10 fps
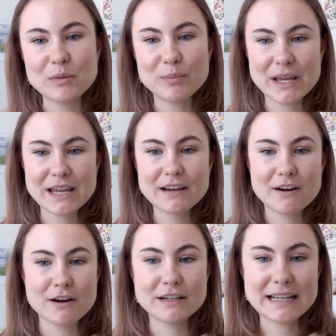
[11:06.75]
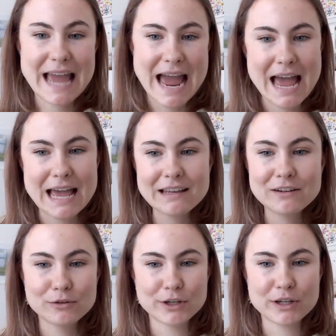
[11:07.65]
bit on CAD,
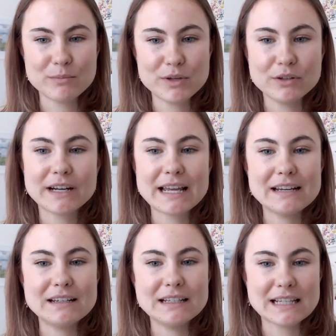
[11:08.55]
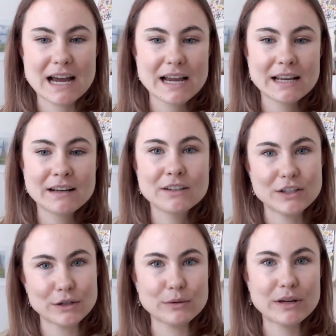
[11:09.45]
or computer-aided design.
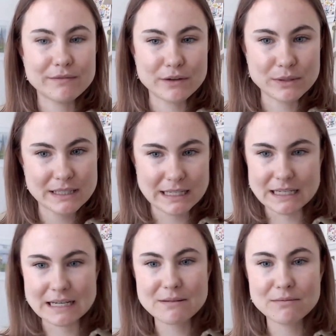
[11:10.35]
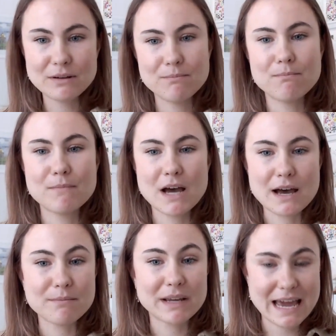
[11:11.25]
So if you studied
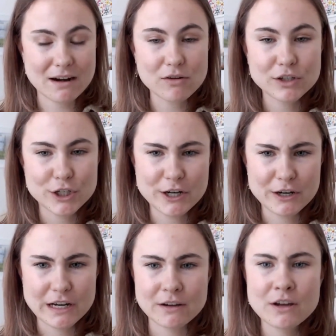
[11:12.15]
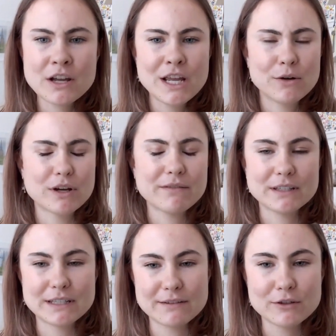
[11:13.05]
mechanical engineering or even
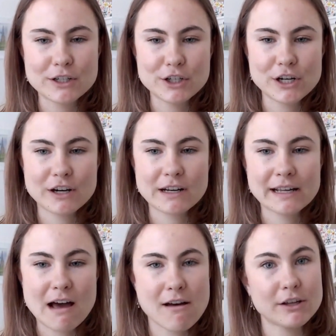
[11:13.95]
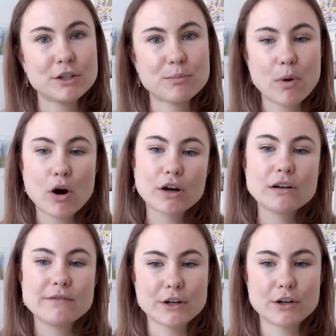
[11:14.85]
civil engineering in college, part
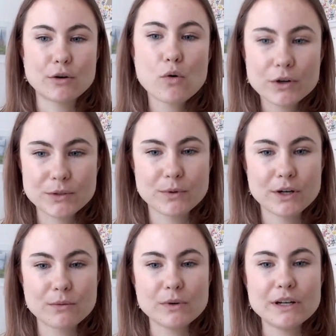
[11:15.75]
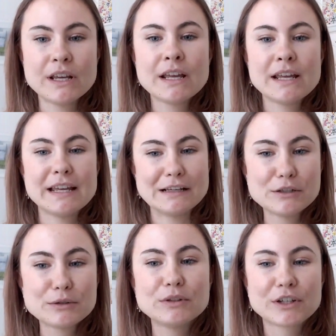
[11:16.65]
of your coursework would
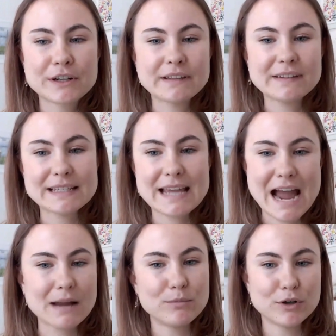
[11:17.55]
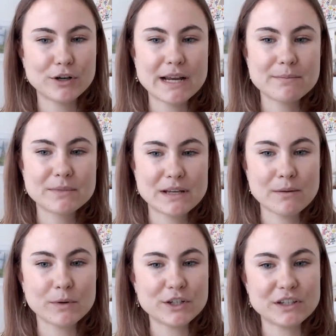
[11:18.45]
include learning these CAD programs,
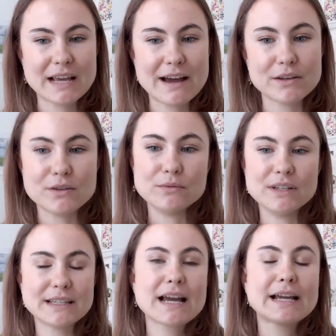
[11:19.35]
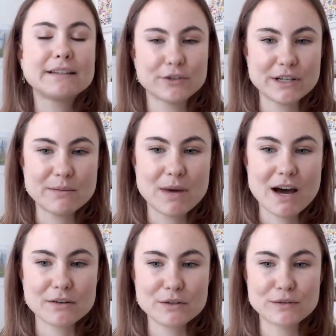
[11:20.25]
which is how you design 3D
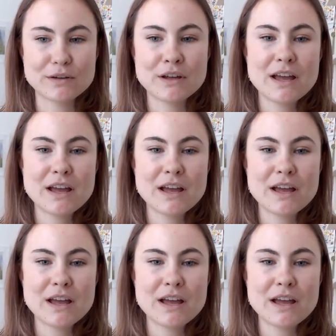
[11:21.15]
models,